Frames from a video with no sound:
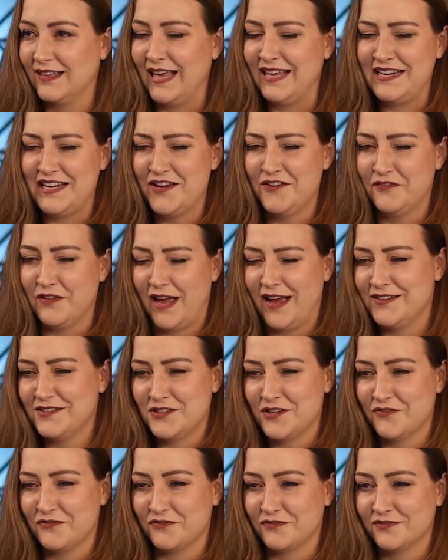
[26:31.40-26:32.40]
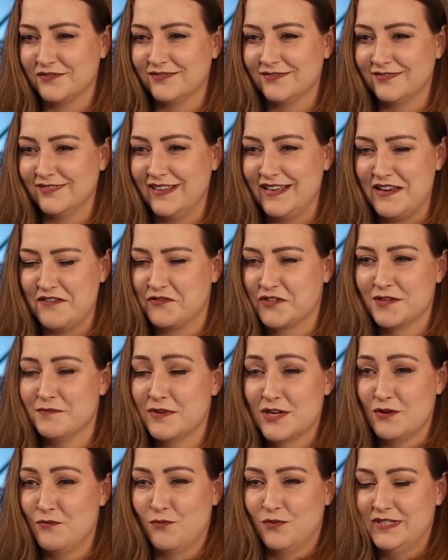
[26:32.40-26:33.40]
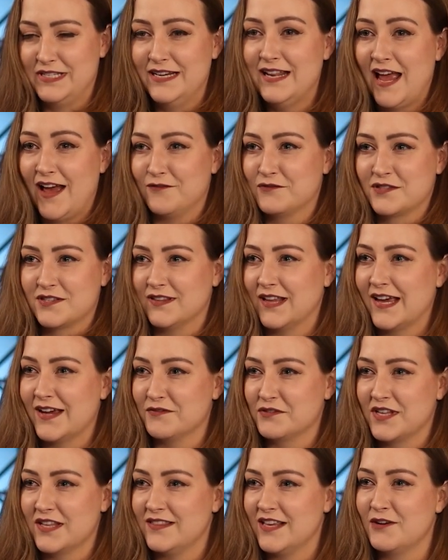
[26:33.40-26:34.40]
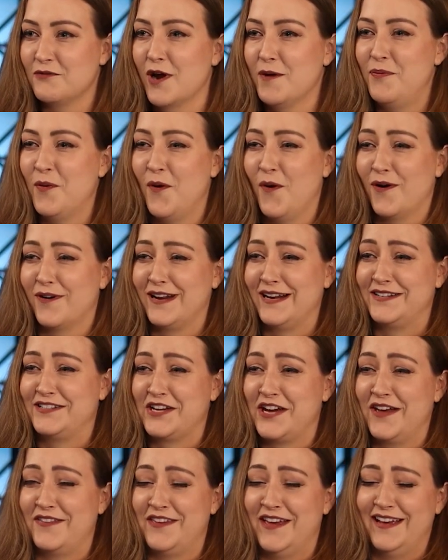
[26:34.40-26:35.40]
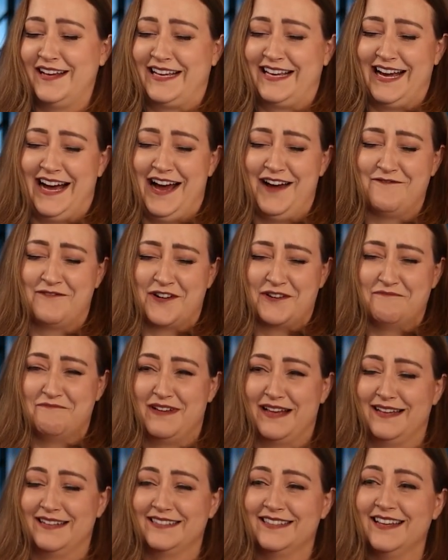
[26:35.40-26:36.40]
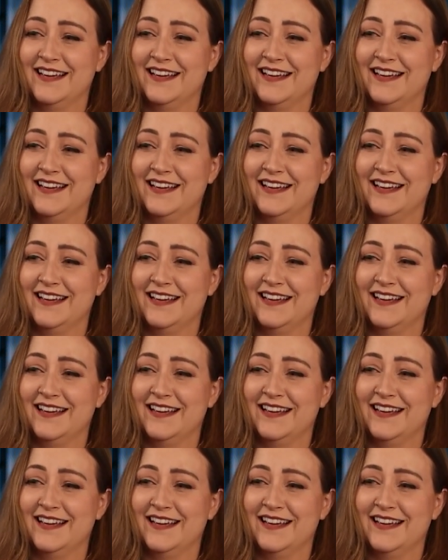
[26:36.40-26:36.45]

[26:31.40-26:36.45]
And if somebody did have slaves, that they'd report it to the government.